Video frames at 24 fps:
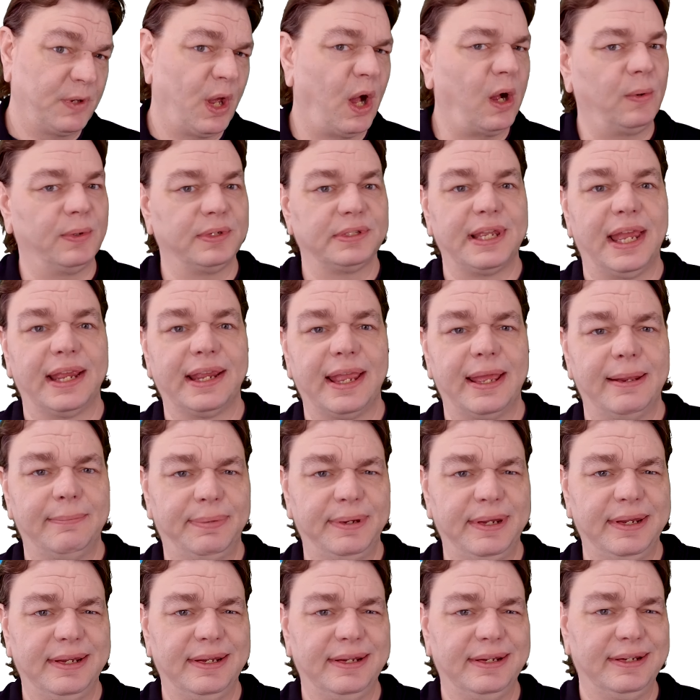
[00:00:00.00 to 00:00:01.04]
Always like N
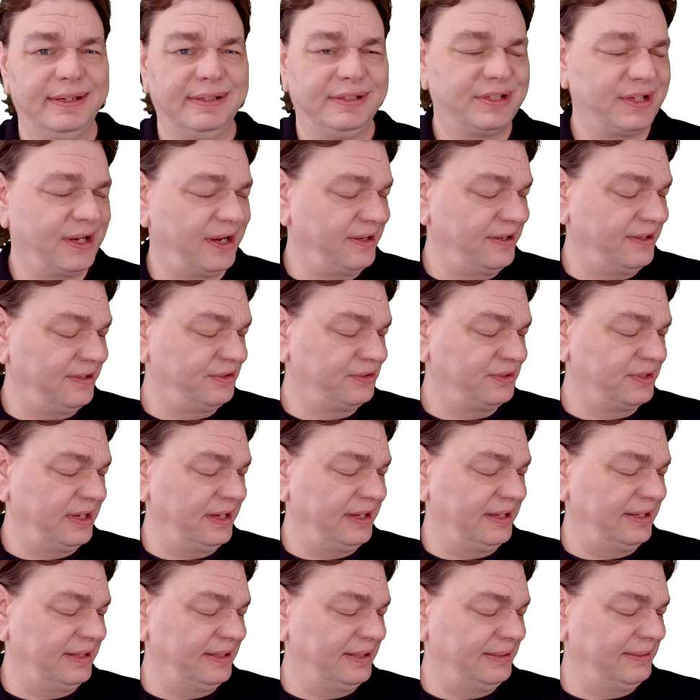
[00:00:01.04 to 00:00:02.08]
P charge,
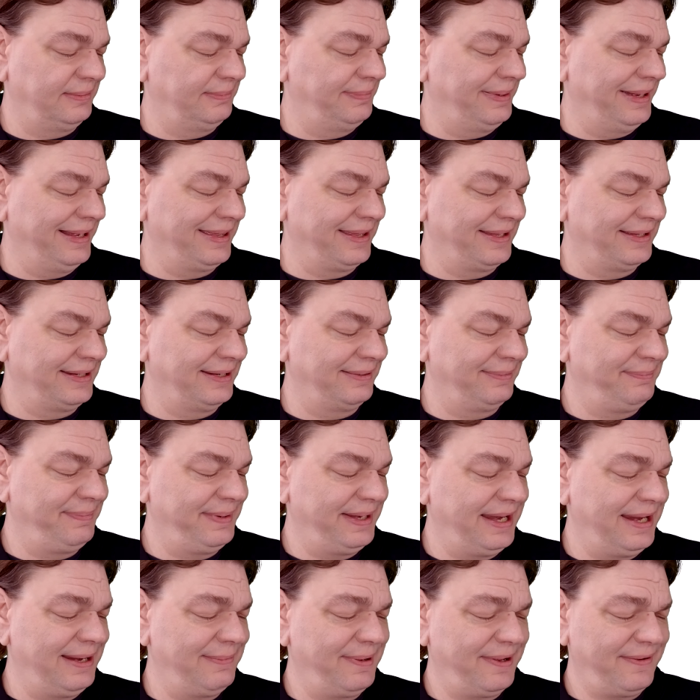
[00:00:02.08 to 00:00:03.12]
uh, but the, the
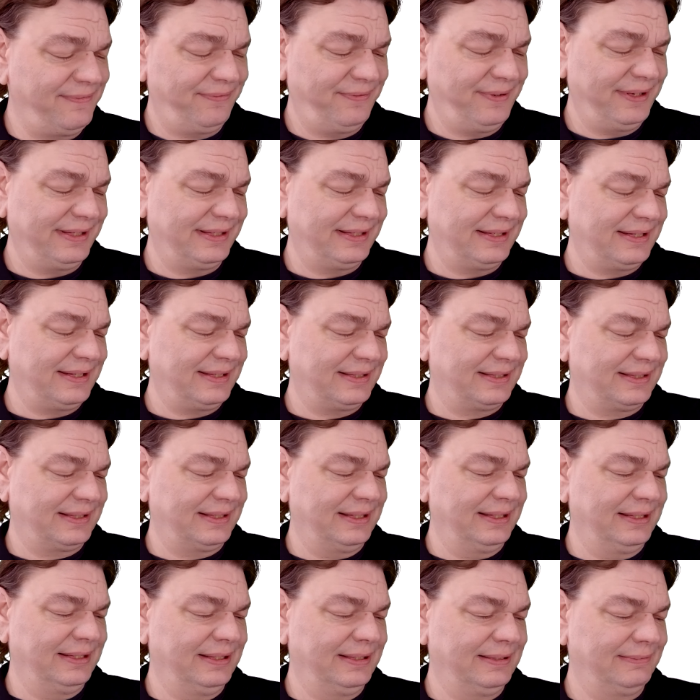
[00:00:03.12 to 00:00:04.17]
debuff
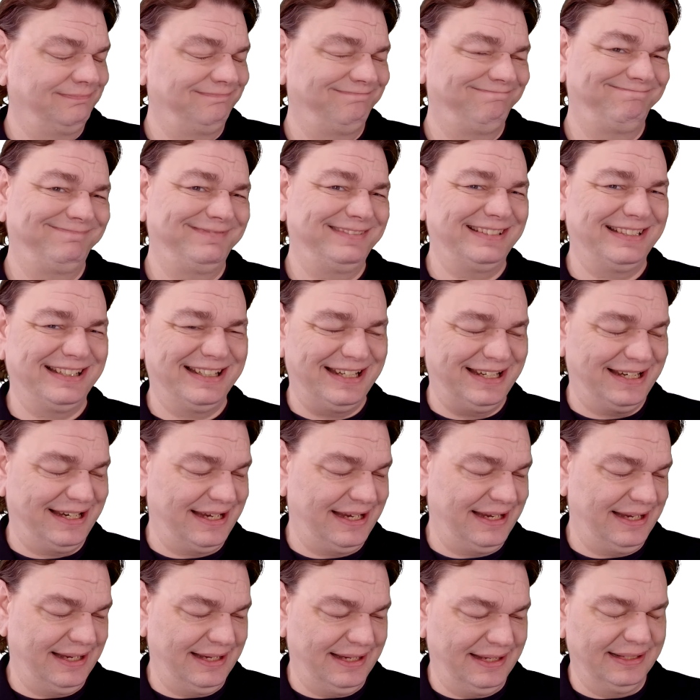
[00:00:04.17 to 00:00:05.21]
resist?
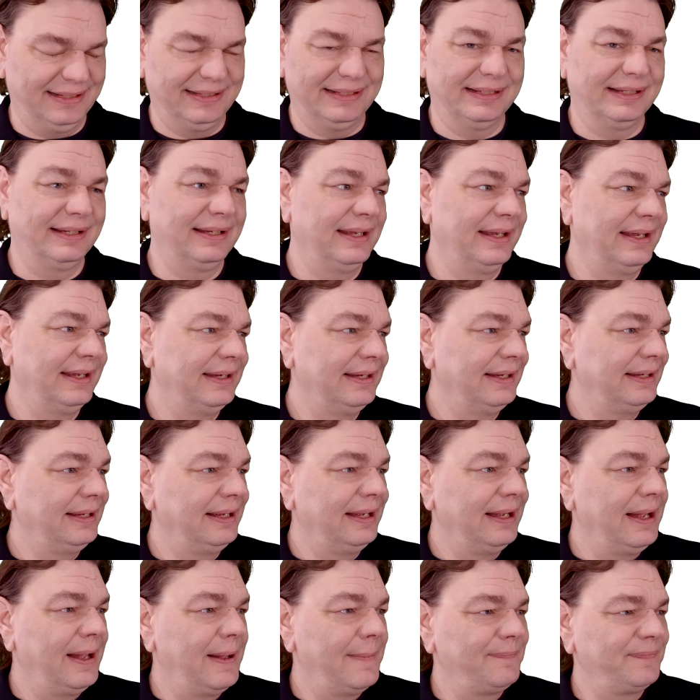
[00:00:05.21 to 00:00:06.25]
Yeah, yeah.
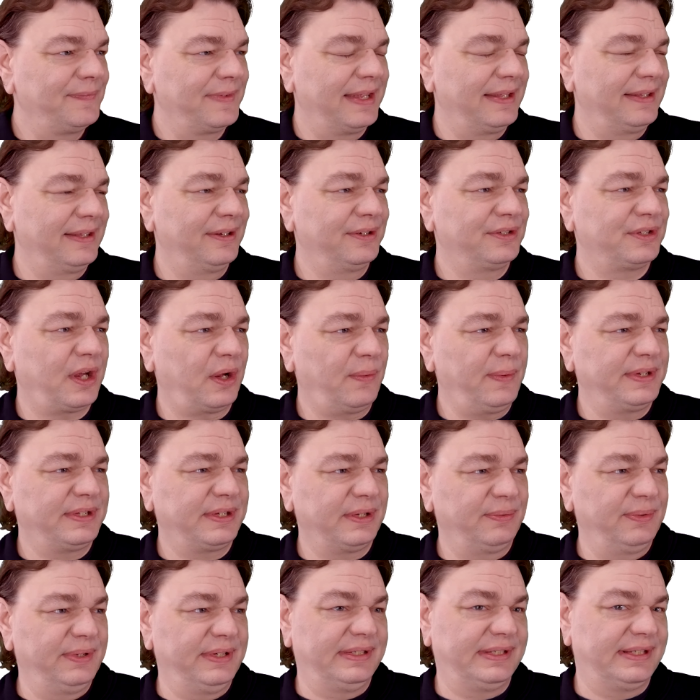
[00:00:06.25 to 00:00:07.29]
There's always
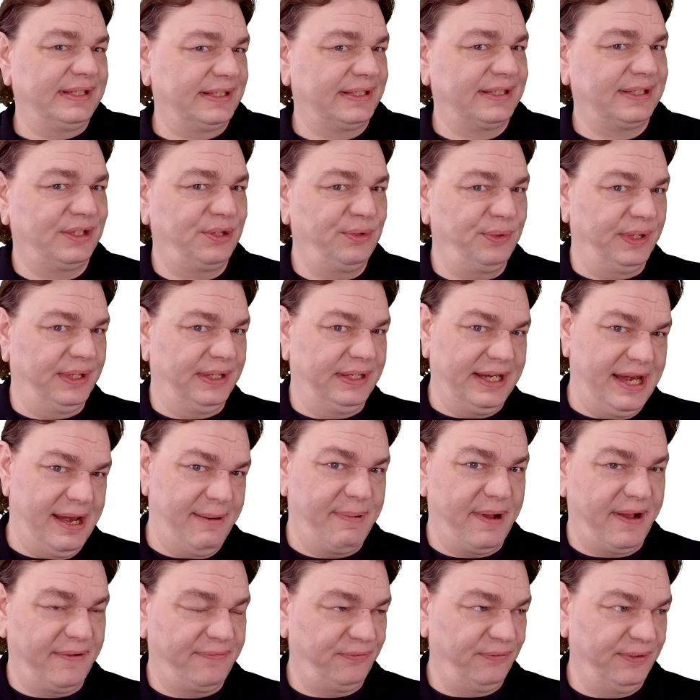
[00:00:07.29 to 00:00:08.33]
a resist to a
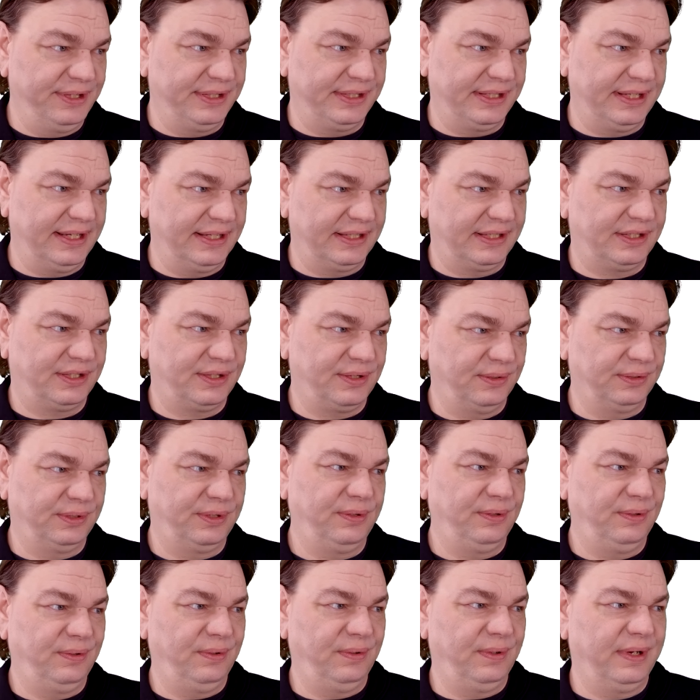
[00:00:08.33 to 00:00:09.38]
debuff resist, so
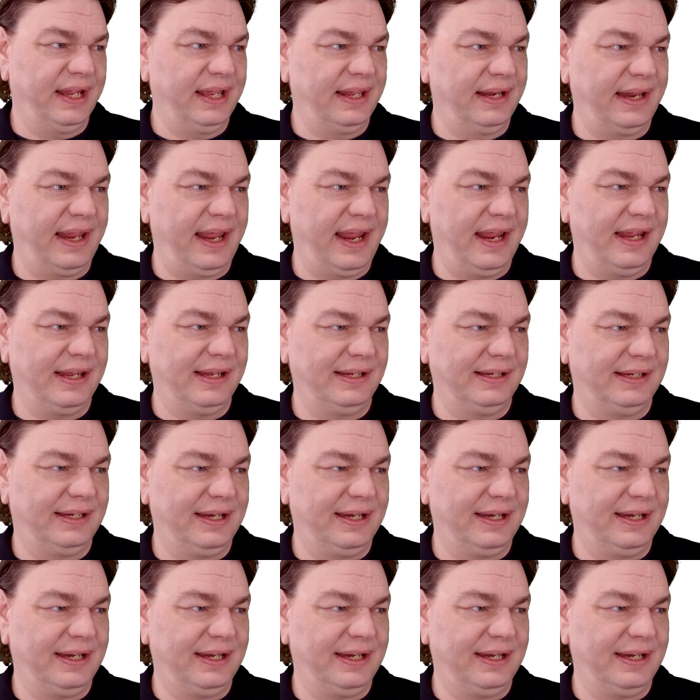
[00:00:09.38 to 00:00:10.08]
to get a